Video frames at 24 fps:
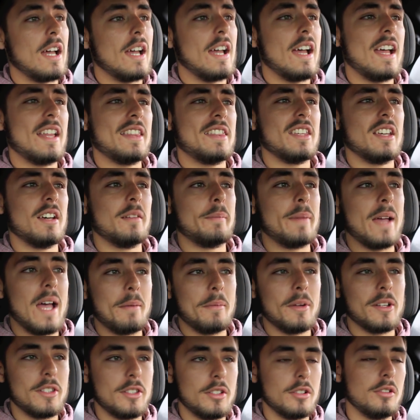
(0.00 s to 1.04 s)
I had the
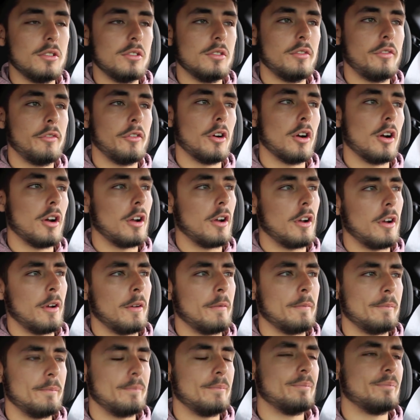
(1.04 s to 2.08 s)
Bama tune
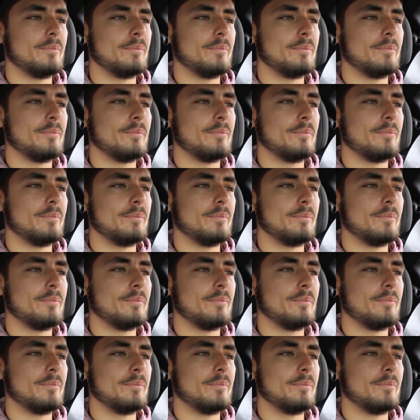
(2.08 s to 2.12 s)
for